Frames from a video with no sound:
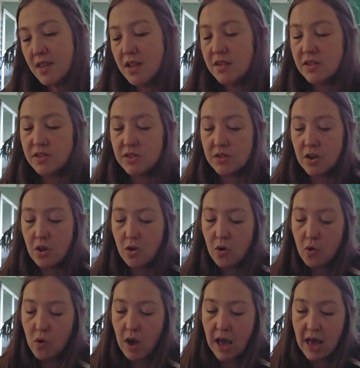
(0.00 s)

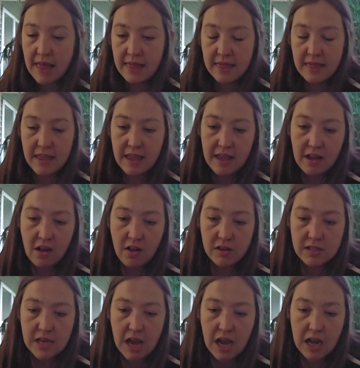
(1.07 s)
So I think I'll
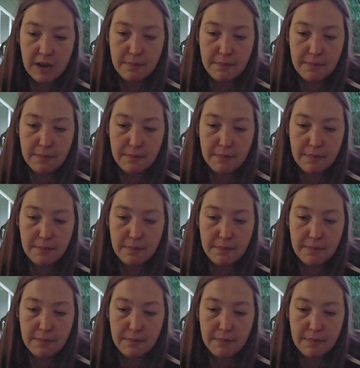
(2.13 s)
talk